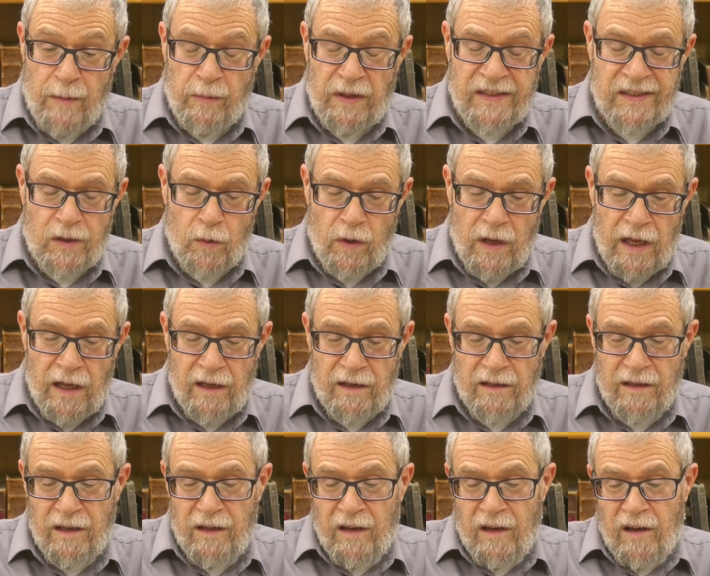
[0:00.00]
Metzora,
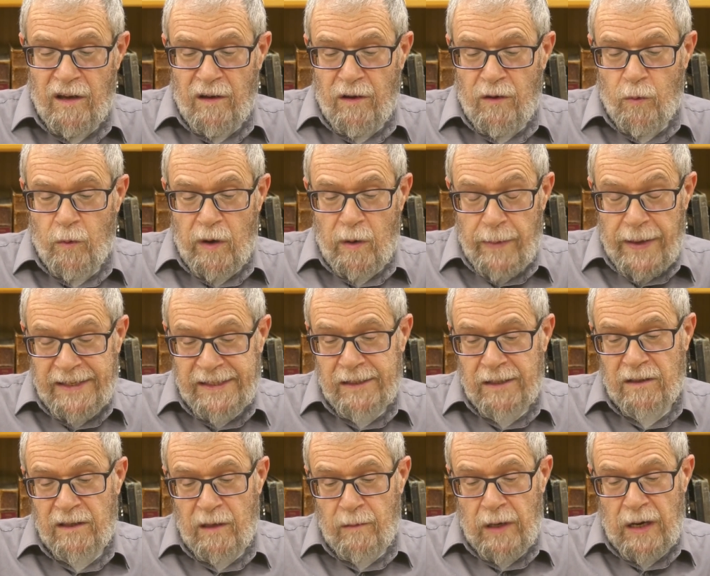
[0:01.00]
where
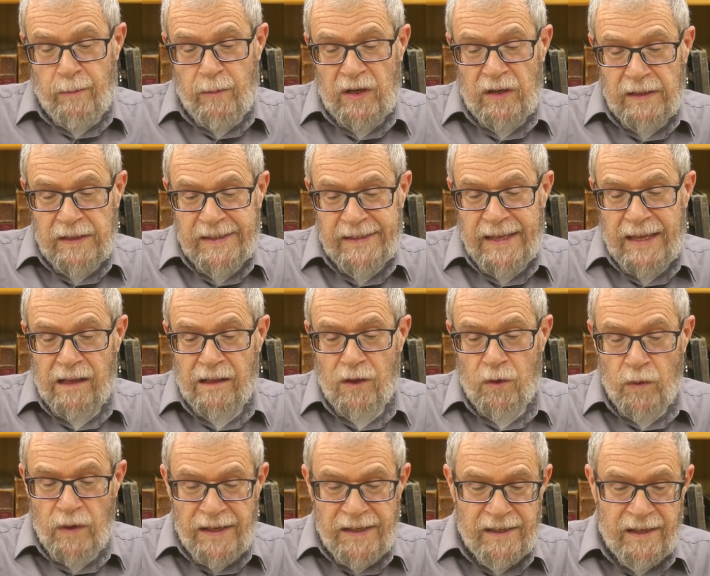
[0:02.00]
basically Abarbanel is saying the
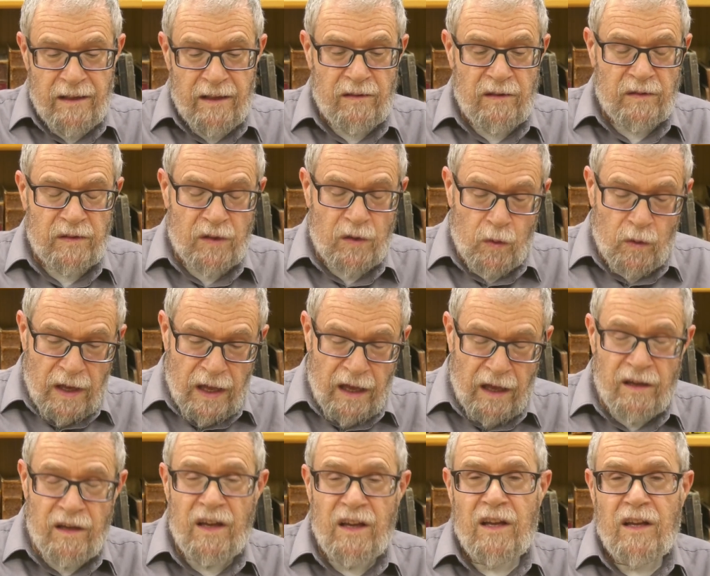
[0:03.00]
reason that the
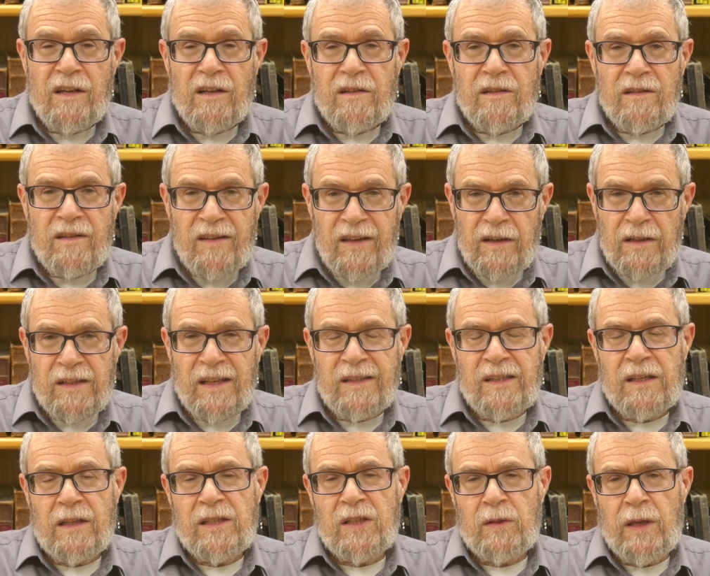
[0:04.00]
Torah deals at
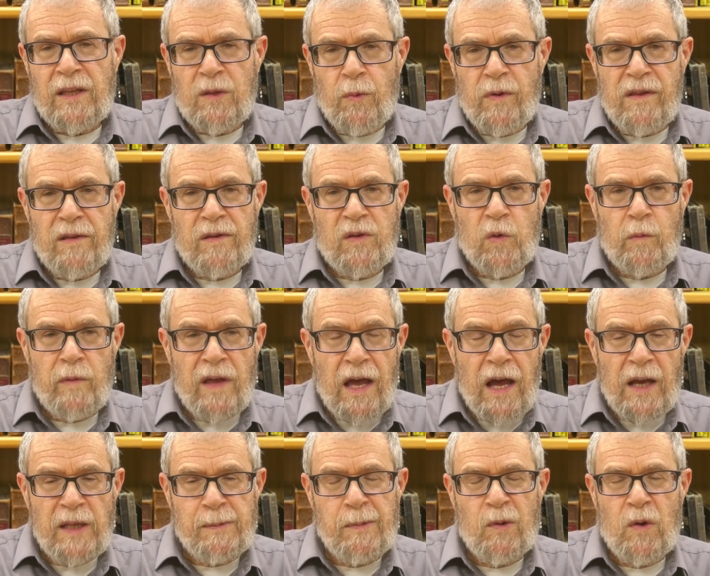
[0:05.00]
such length with
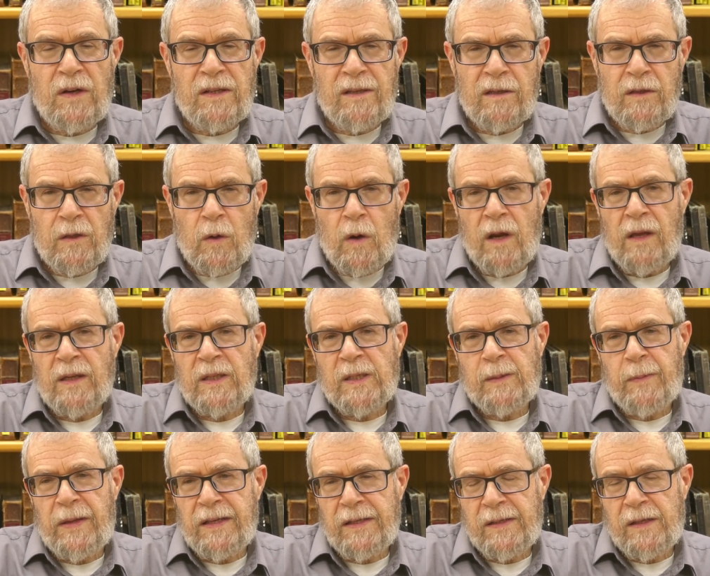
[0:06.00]
Tum'a is because the Torah
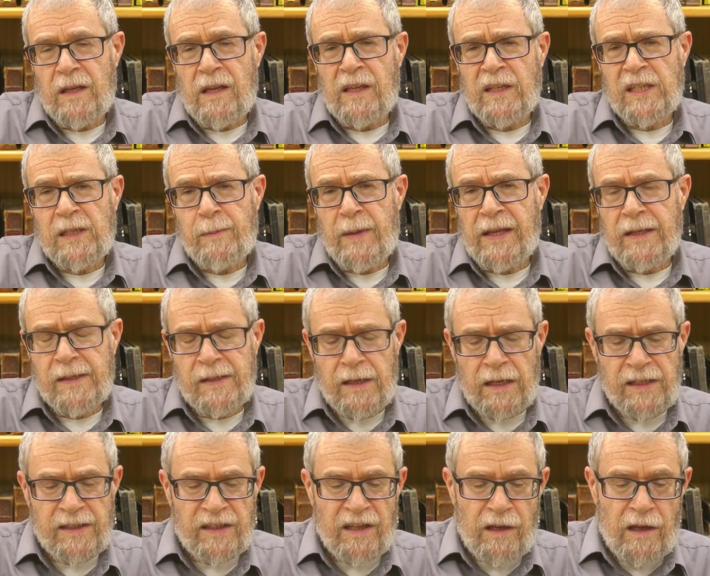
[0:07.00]
expects
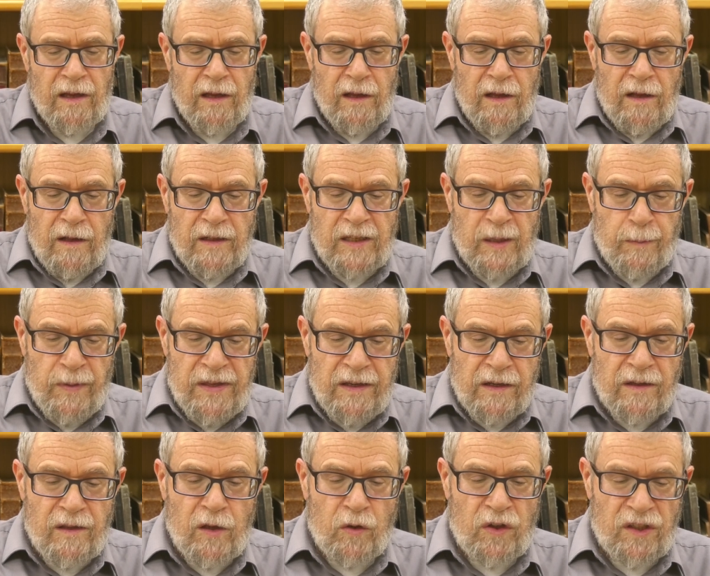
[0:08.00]
us to be
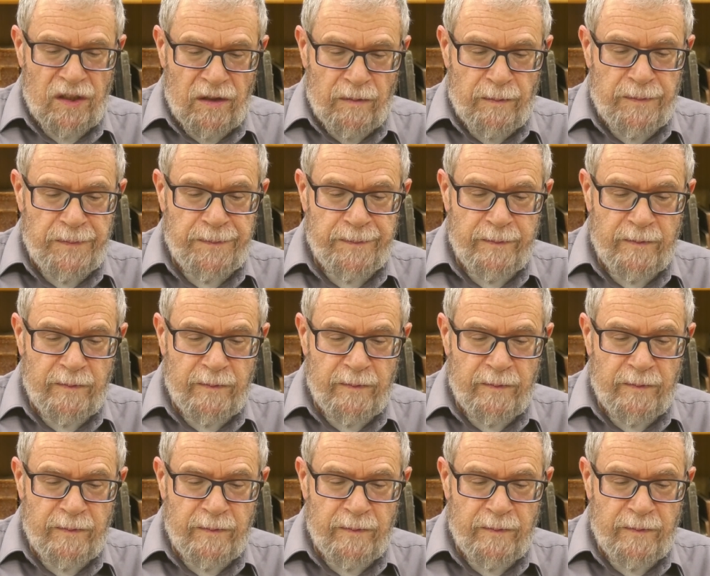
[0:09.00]
Kedoshim.